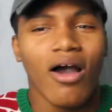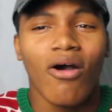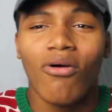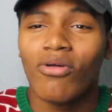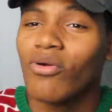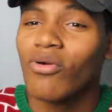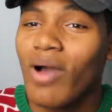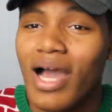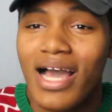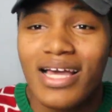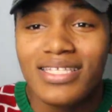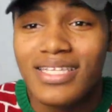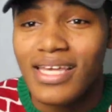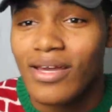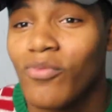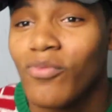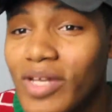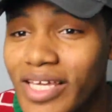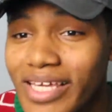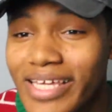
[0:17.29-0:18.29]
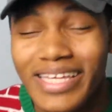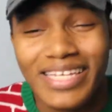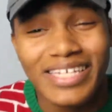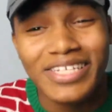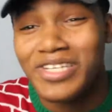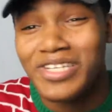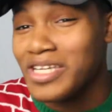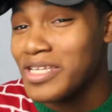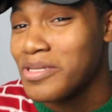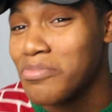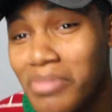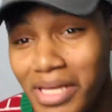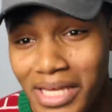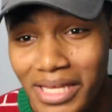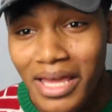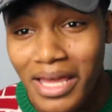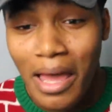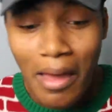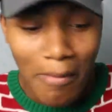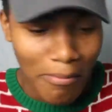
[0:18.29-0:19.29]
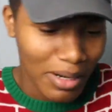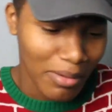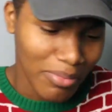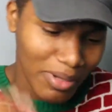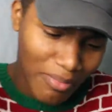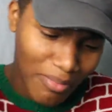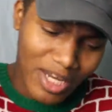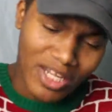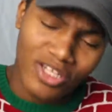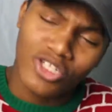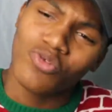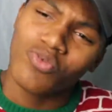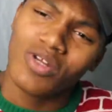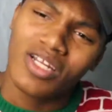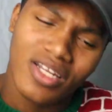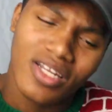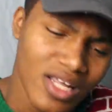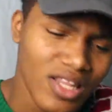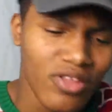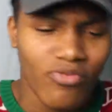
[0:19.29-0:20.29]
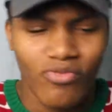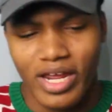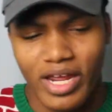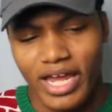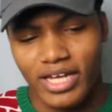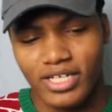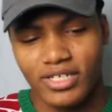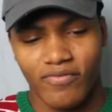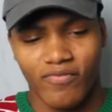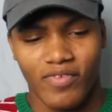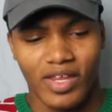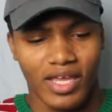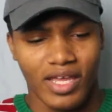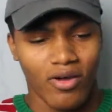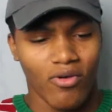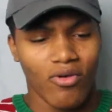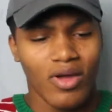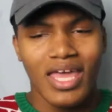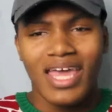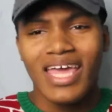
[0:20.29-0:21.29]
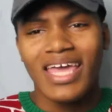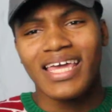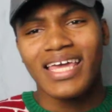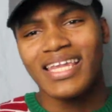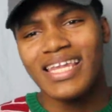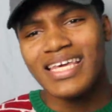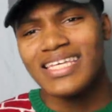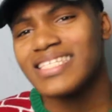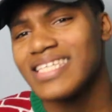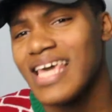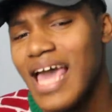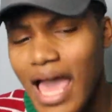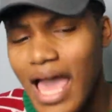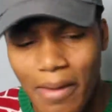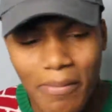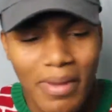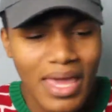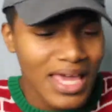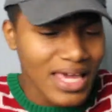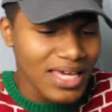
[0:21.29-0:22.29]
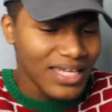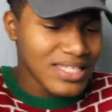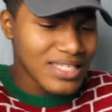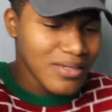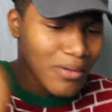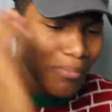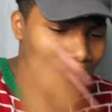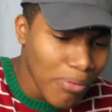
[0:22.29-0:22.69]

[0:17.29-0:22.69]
I don't know why I said we, it's just me, but I'm coming at you with another reaction video, and this time it's to